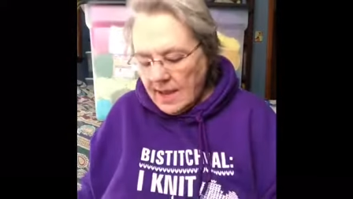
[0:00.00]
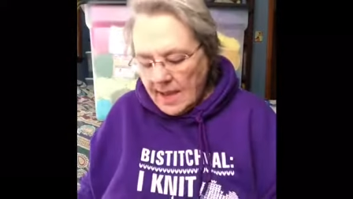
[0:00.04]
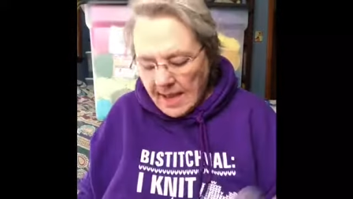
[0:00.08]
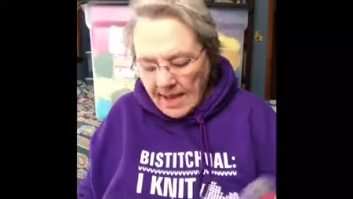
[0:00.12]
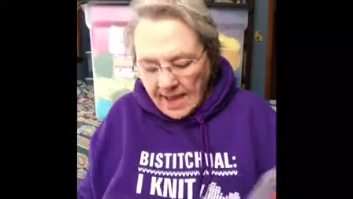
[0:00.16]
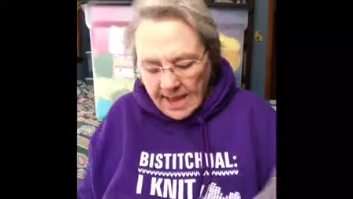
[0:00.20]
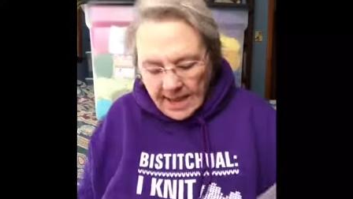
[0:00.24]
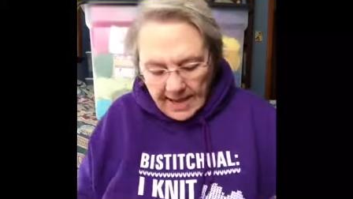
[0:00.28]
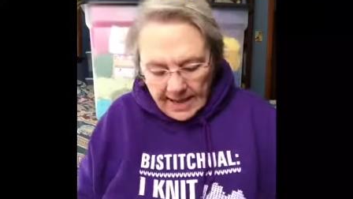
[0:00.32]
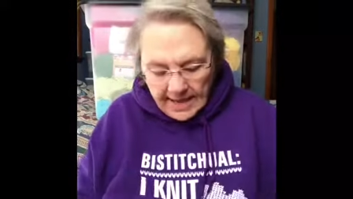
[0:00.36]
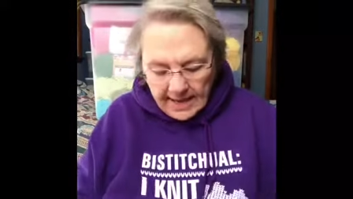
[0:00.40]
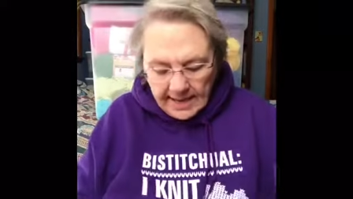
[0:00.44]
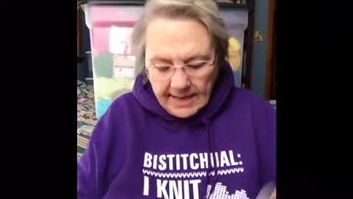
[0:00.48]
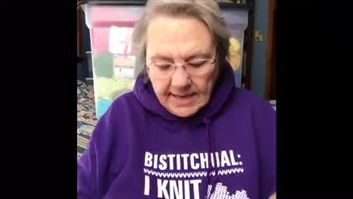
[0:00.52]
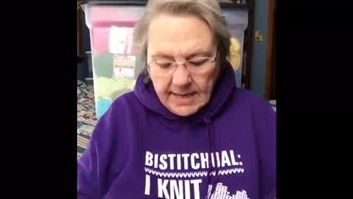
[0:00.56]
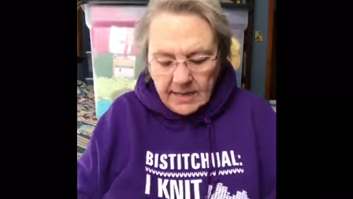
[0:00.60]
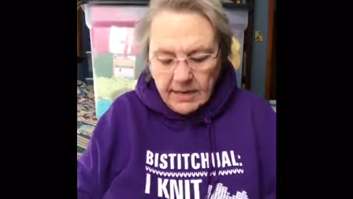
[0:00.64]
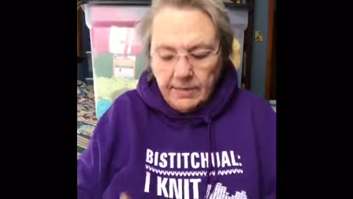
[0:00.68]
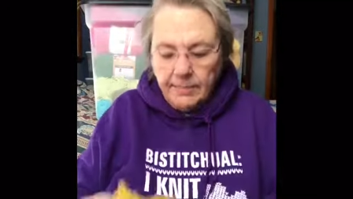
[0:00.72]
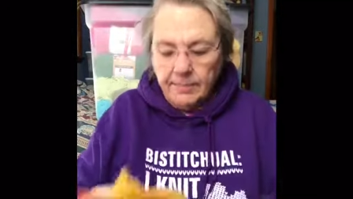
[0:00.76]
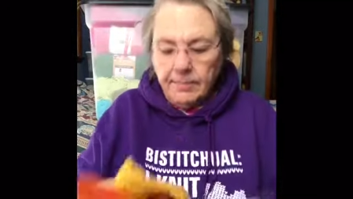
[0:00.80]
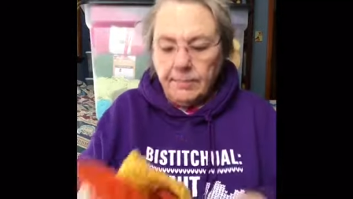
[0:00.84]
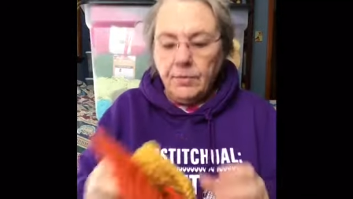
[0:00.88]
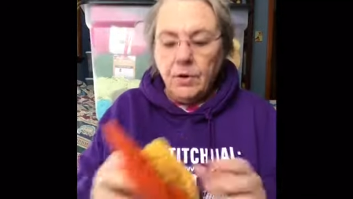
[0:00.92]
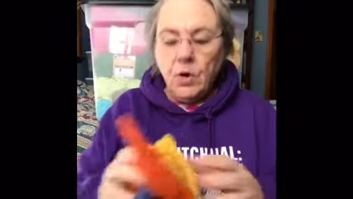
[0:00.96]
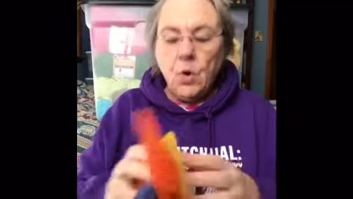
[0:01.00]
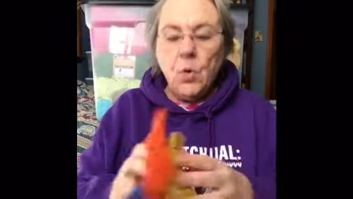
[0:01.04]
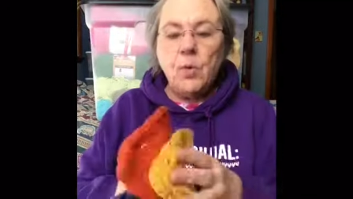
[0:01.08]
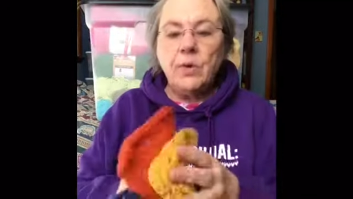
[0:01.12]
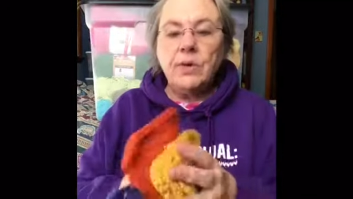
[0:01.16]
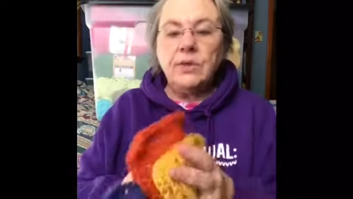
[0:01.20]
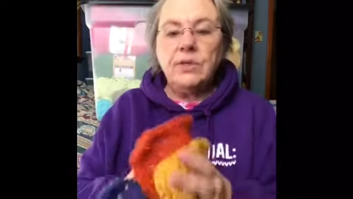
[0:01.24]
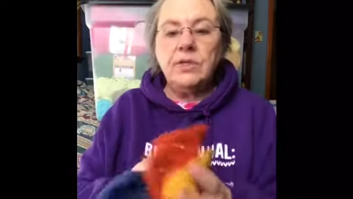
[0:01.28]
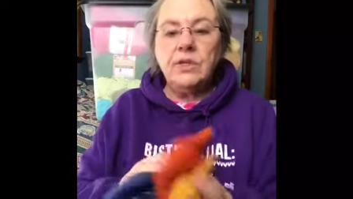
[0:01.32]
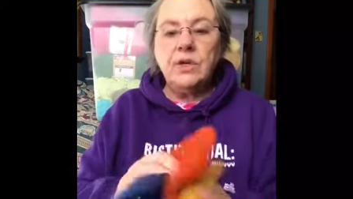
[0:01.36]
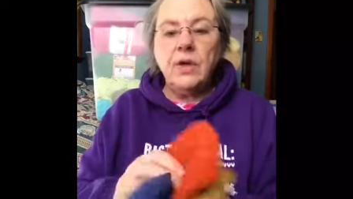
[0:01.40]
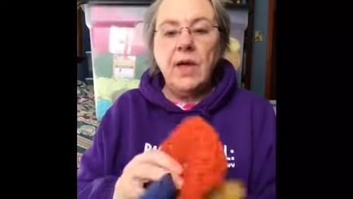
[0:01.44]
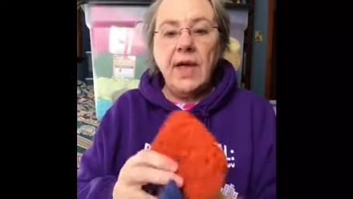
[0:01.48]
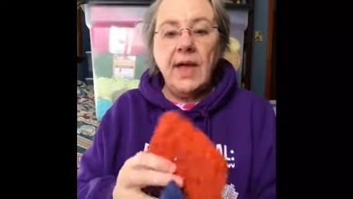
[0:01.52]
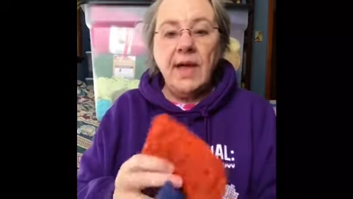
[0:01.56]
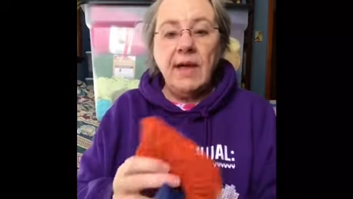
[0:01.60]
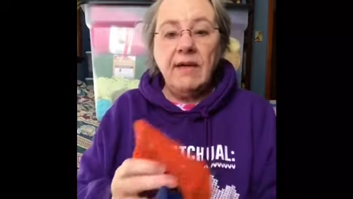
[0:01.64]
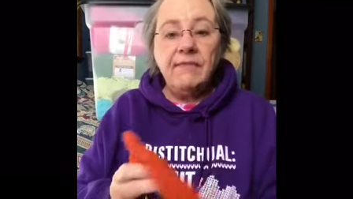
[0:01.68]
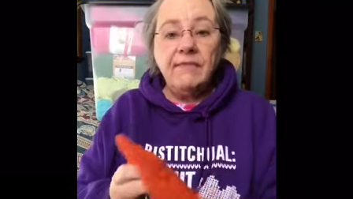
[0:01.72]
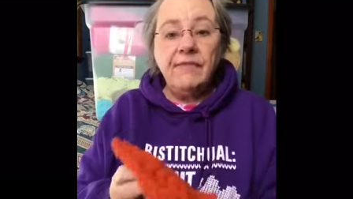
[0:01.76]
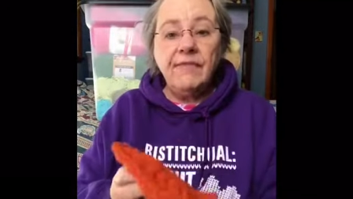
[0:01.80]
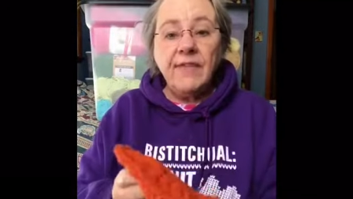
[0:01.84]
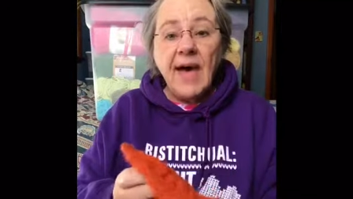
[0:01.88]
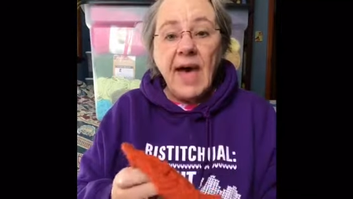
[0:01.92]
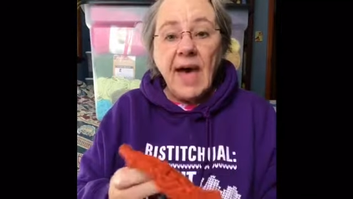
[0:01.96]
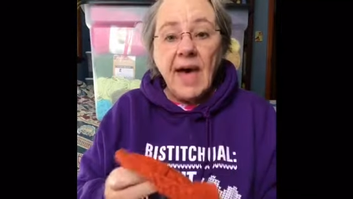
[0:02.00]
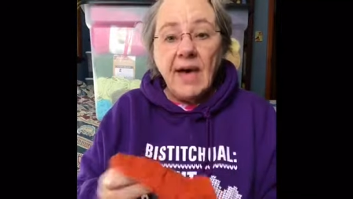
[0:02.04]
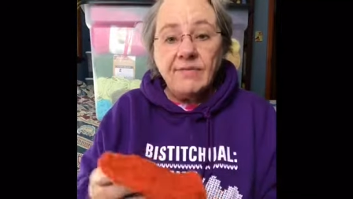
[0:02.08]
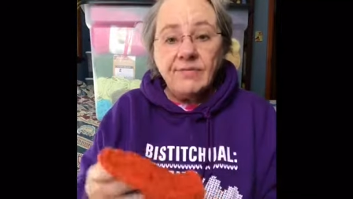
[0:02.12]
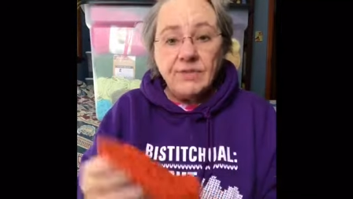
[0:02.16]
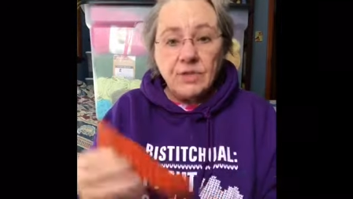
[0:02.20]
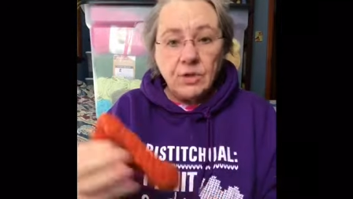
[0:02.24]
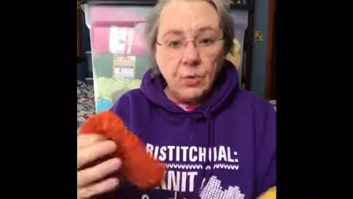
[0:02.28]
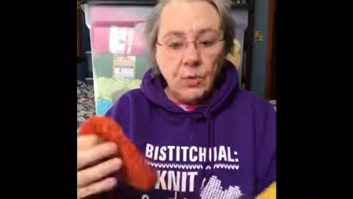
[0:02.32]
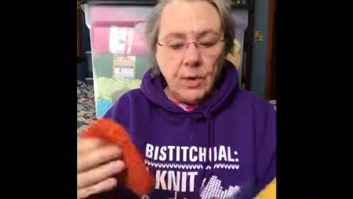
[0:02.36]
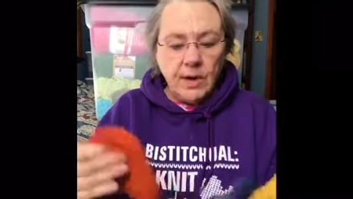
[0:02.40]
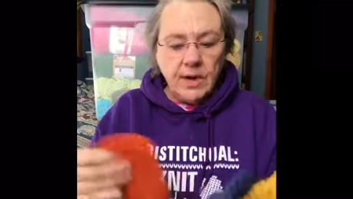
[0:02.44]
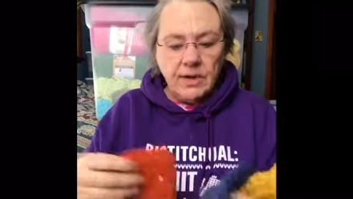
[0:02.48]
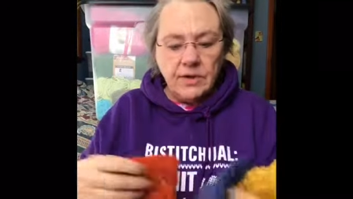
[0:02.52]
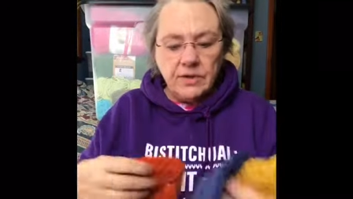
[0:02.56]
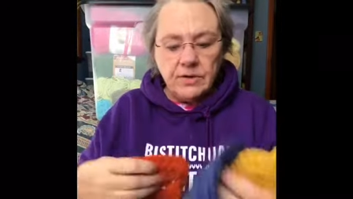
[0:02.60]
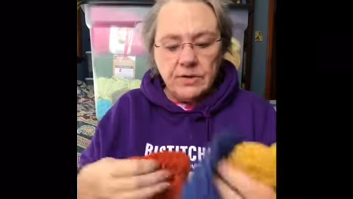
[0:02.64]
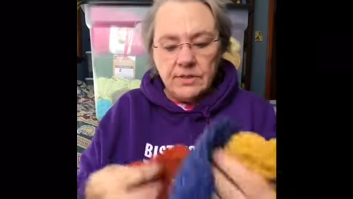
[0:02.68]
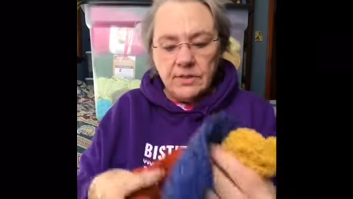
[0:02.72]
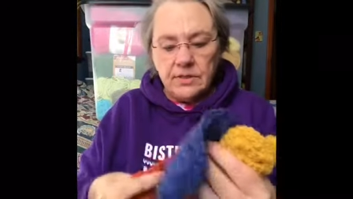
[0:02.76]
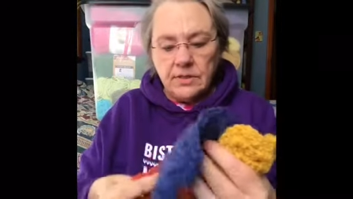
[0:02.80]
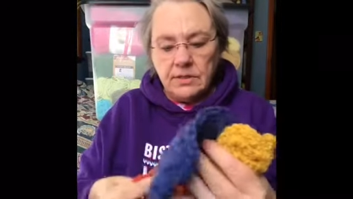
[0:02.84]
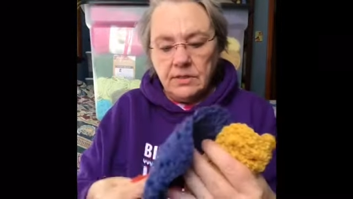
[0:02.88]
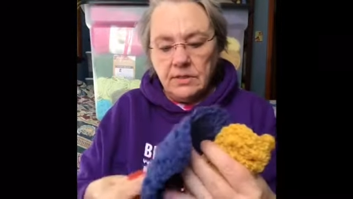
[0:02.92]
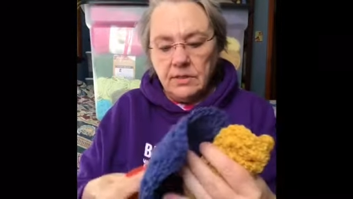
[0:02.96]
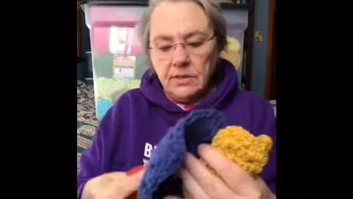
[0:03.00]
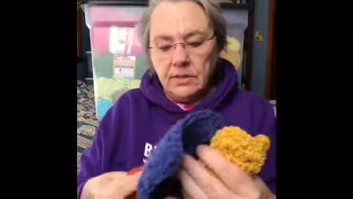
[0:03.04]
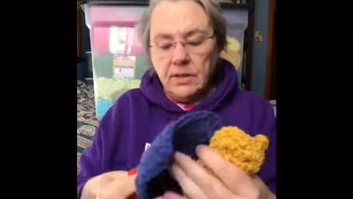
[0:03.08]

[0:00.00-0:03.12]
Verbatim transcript: I am going to have five squares